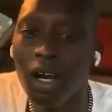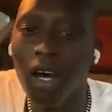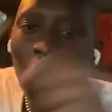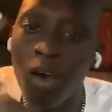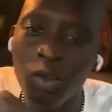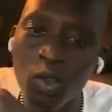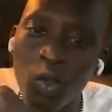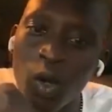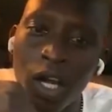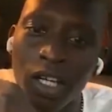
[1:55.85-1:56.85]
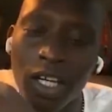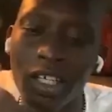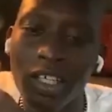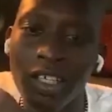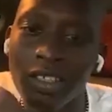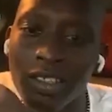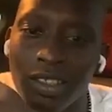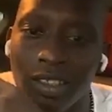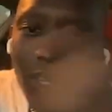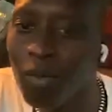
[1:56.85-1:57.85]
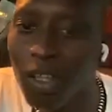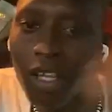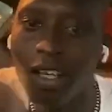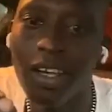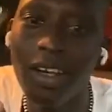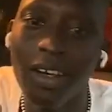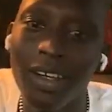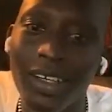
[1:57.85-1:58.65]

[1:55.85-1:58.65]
Around 200 and something, yeah.